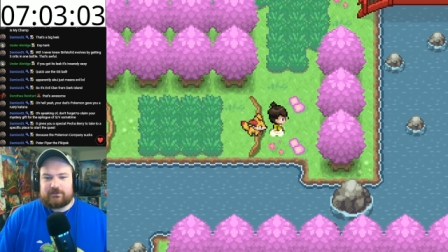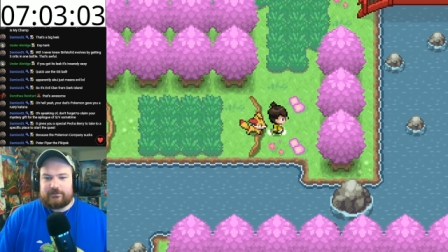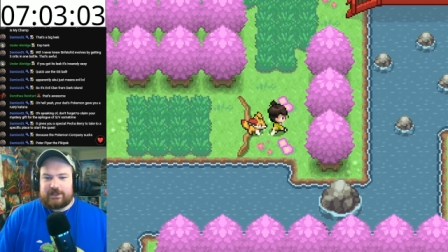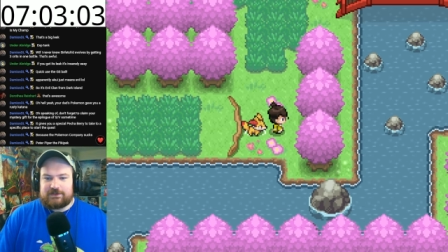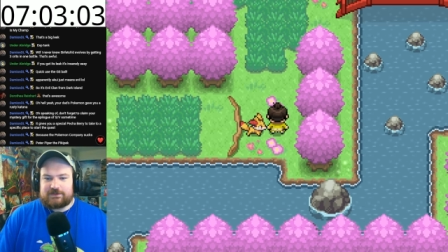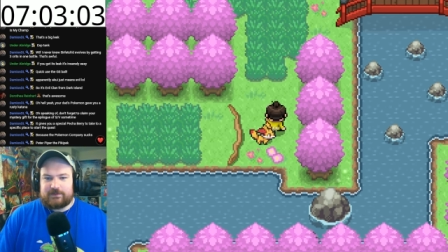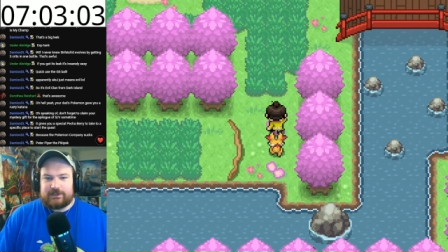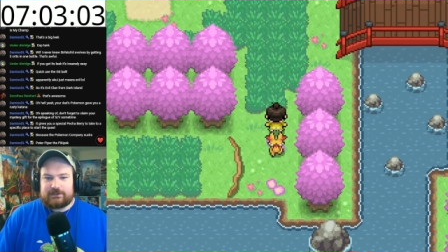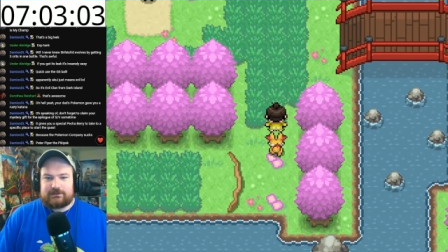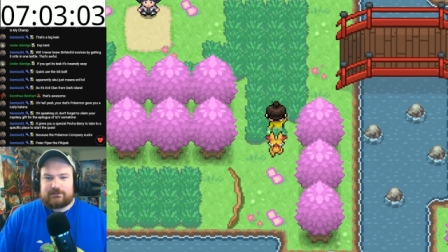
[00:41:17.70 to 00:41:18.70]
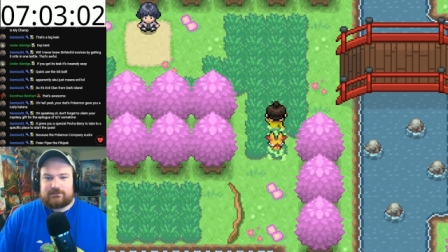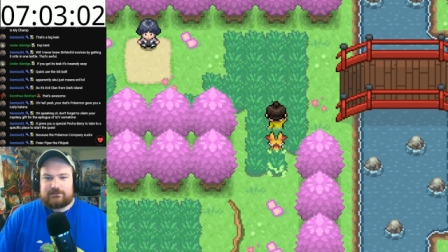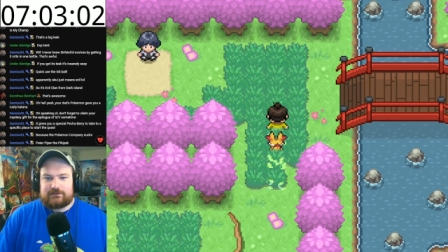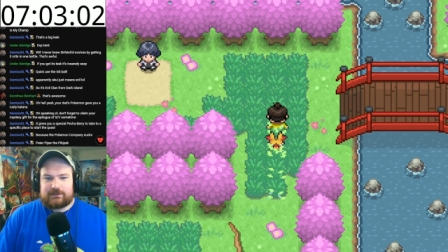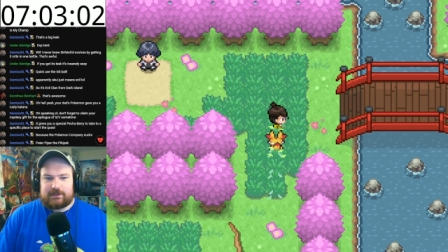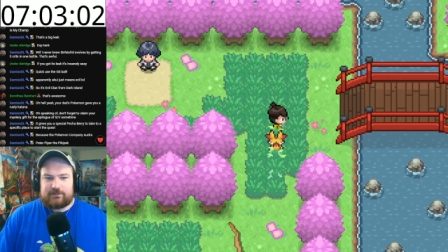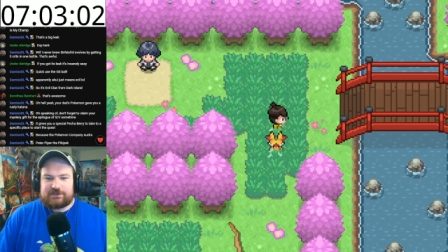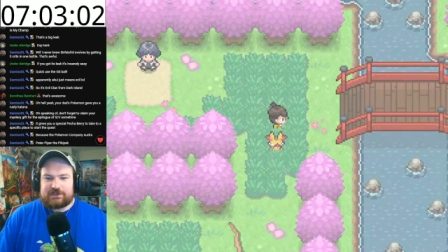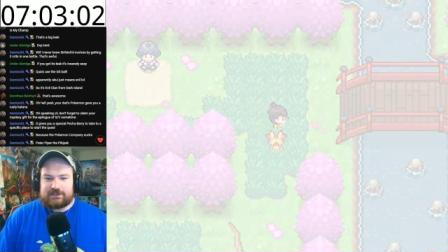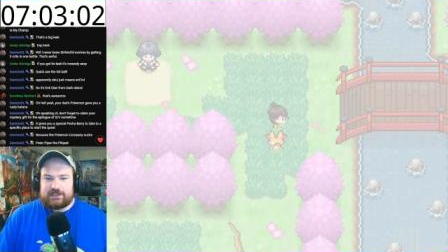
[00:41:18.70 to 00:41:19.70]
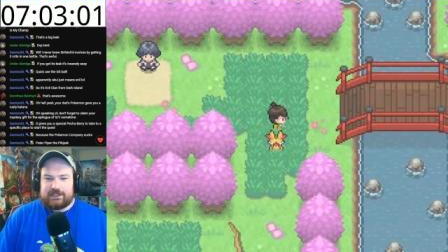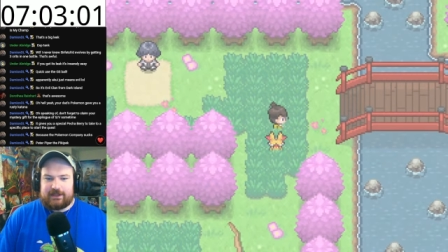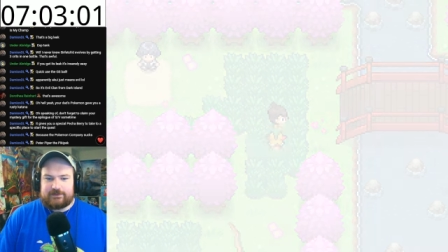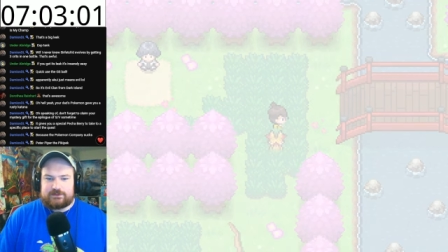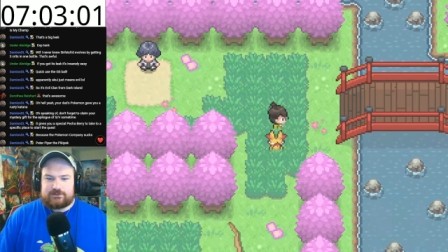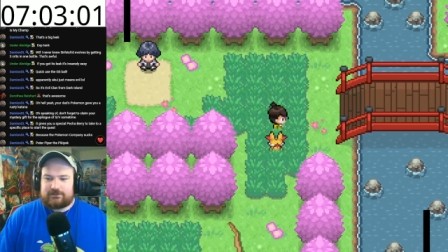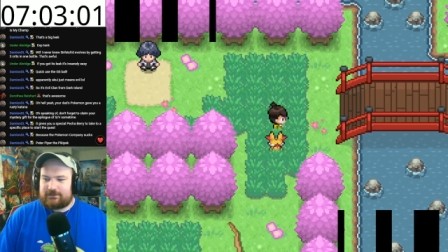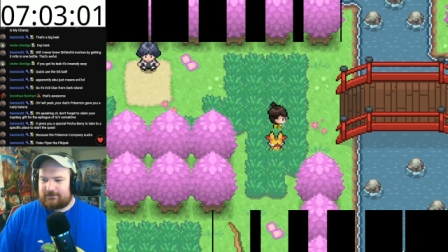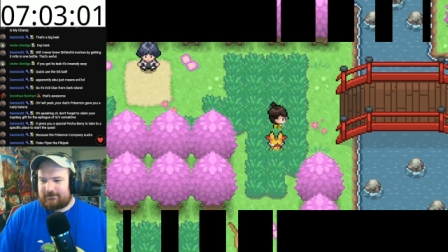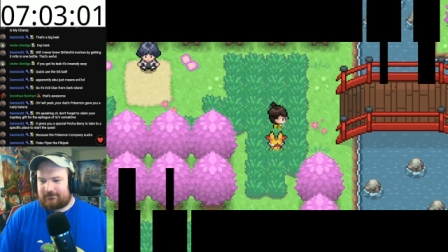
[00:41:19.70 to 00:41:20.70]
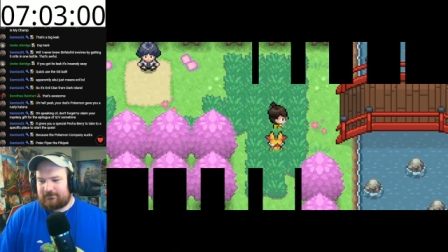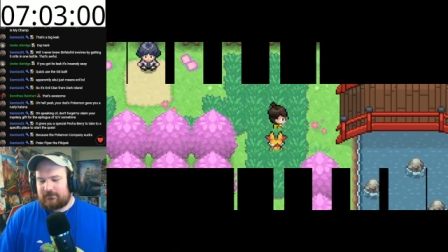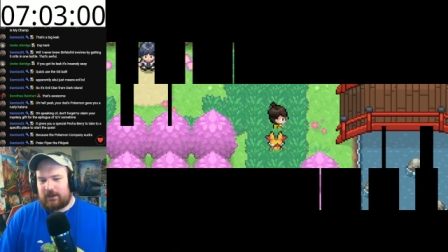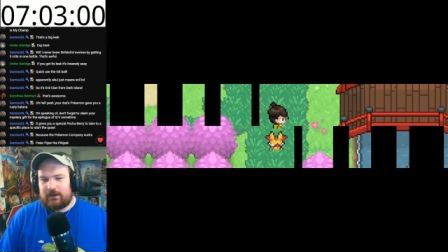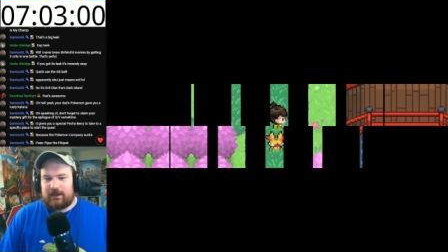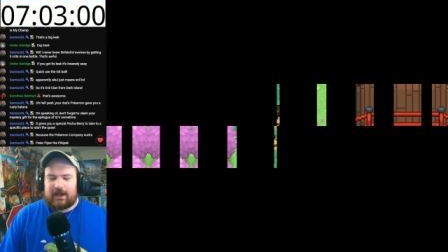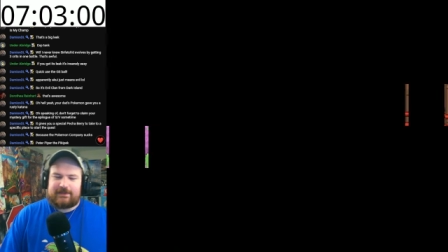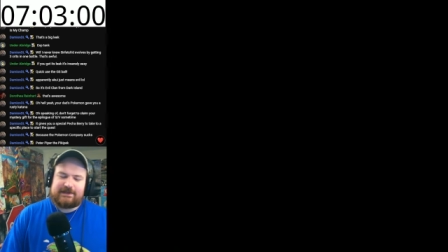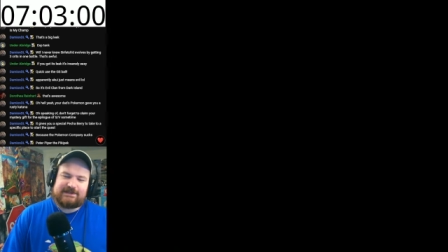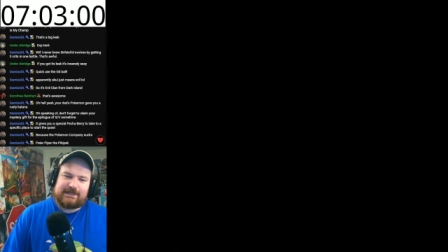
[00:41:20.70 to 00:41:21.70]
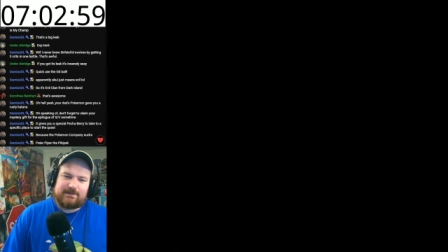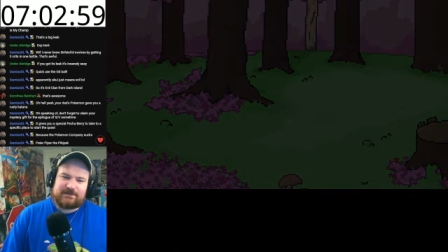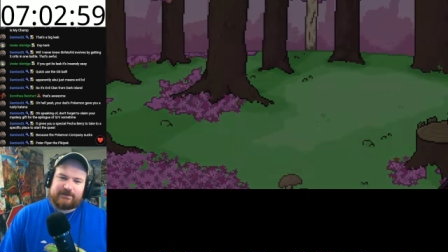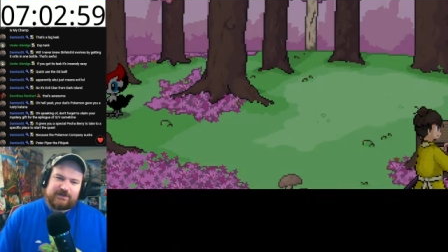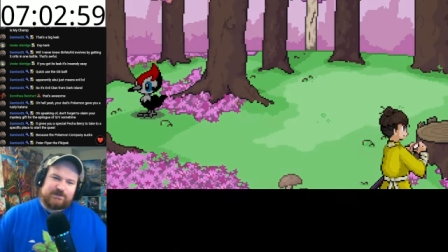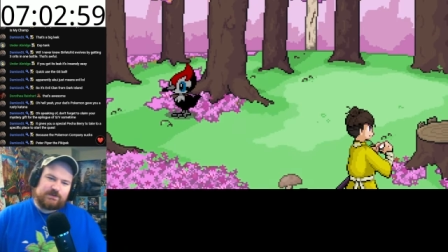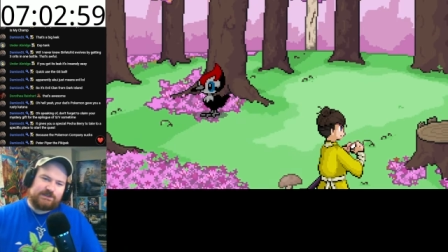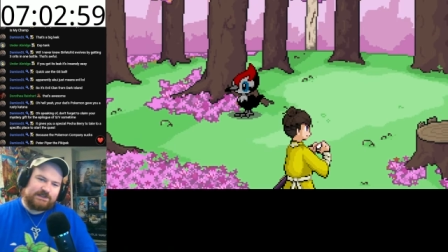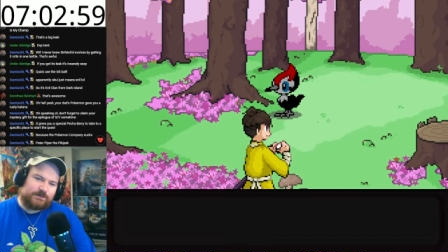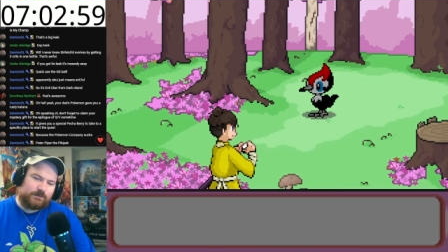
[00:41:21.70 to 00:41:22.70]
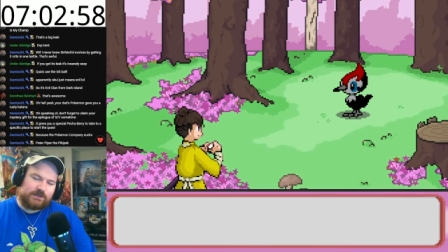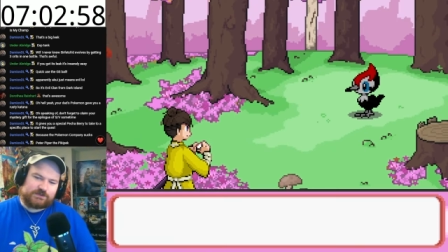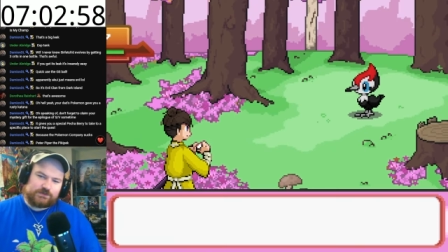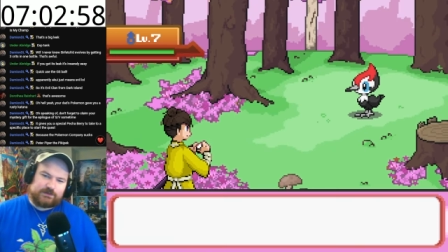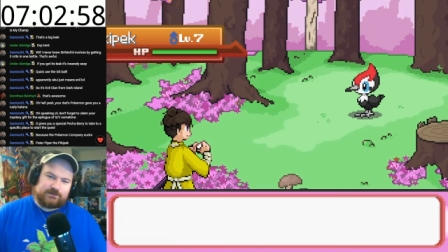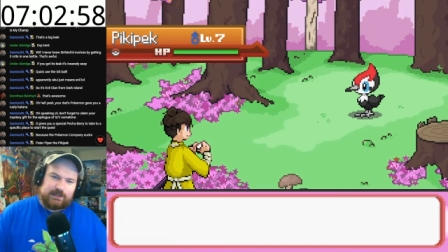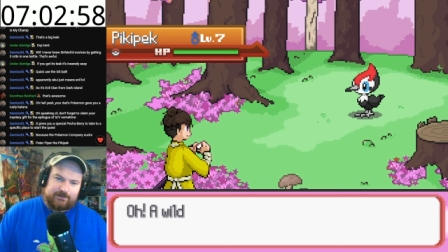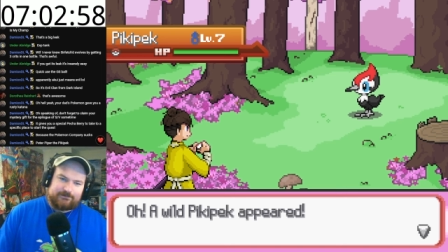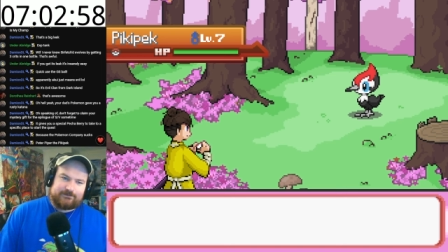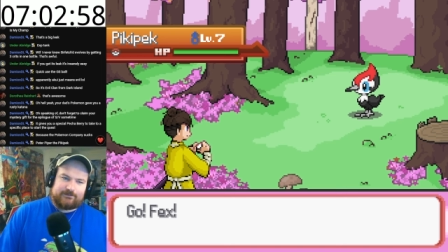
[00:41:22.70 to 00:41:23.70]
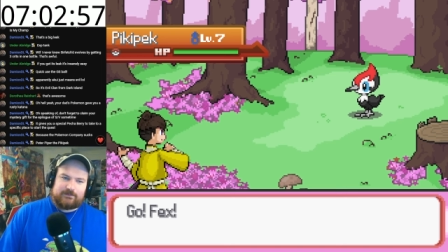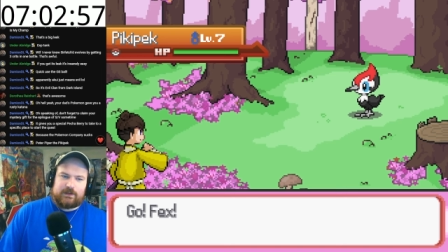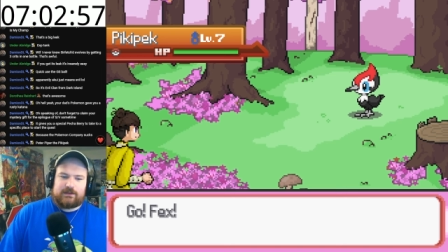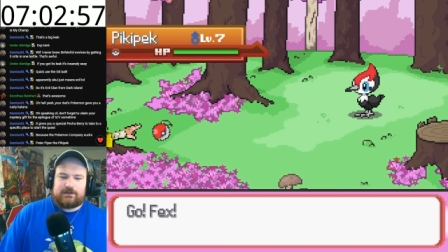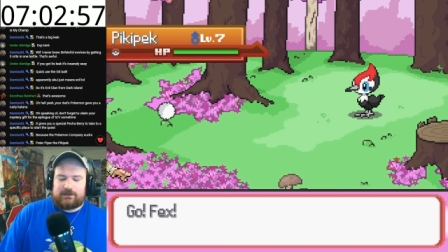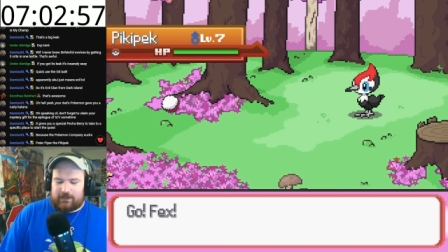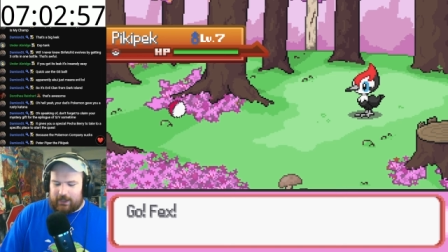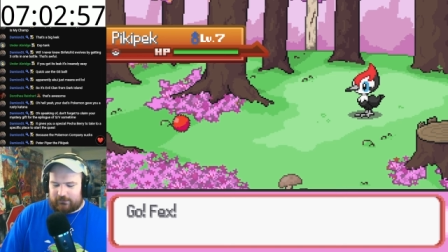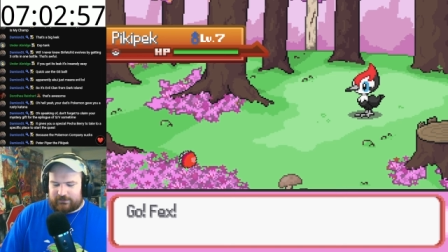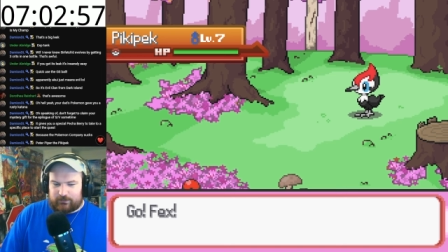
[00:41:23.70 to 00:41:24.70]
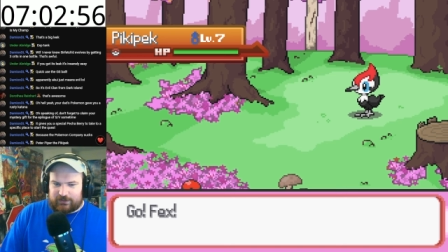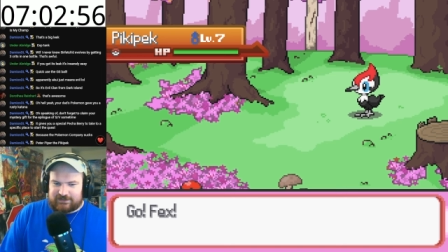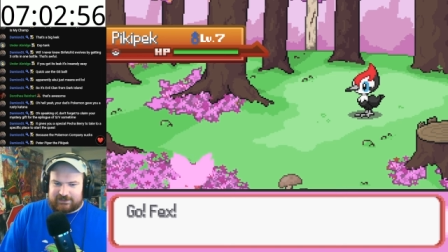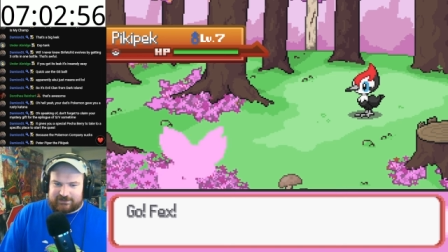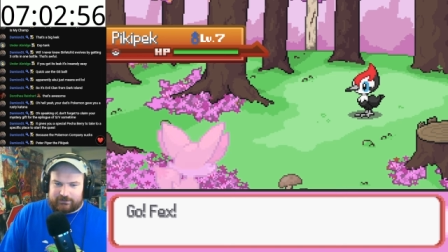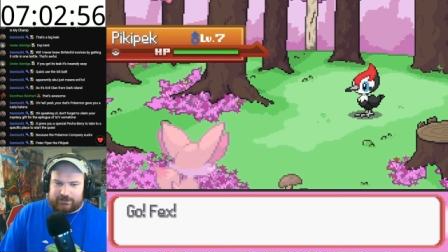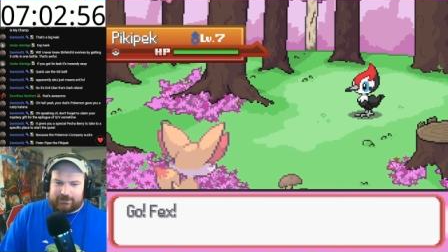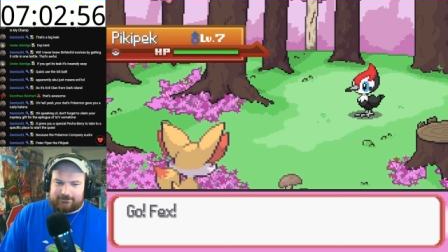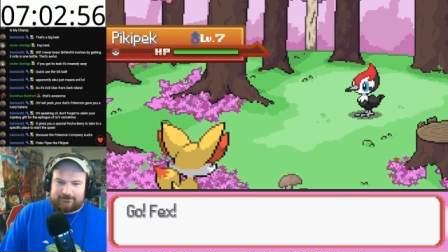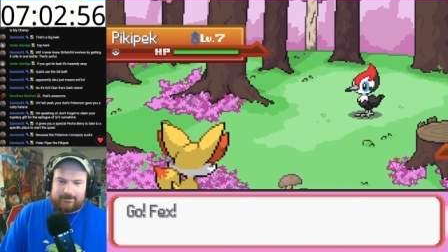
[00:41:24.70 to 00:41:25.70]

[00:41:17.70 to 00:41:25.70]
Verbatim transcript: Revenge, but I appreciate that I have it. I think TMs are reusable in this, but I'm not sure. I don't really want to test it right now.